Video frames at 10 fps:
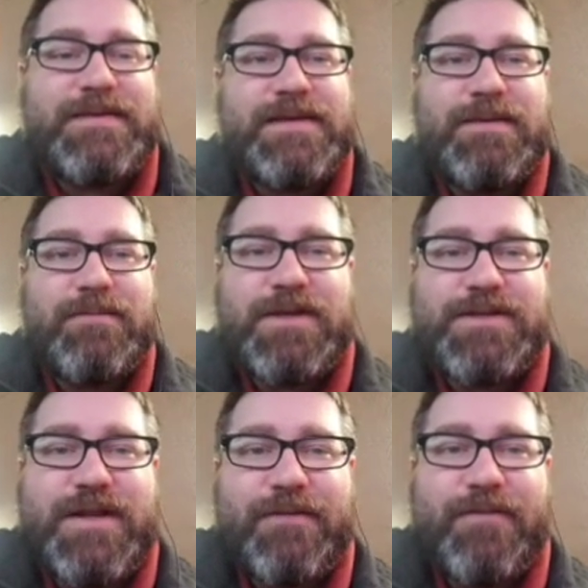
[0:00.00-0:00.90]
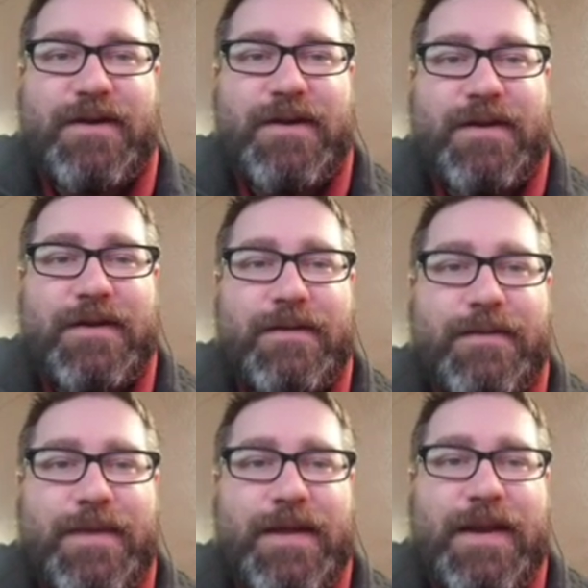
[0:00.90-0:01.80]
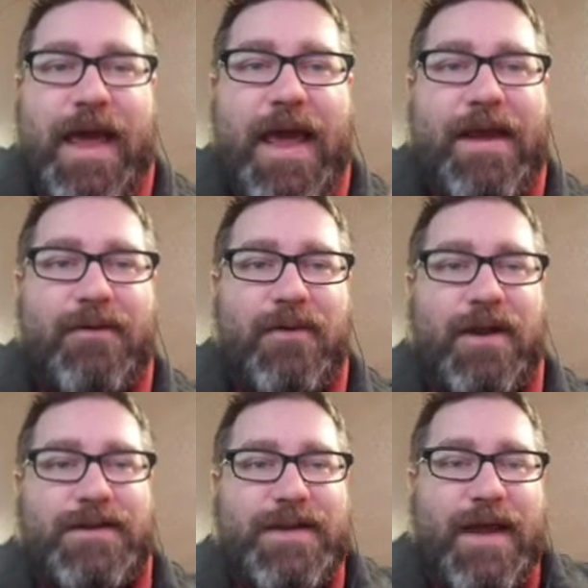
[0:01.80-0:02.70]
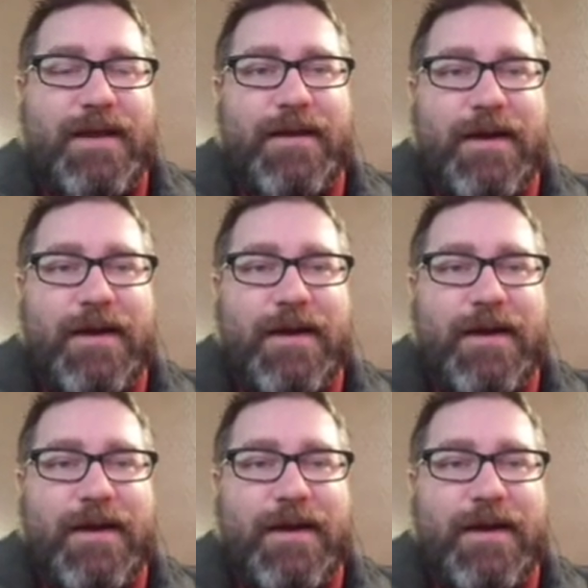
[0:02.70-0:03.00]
isn't much different than an Angron deck,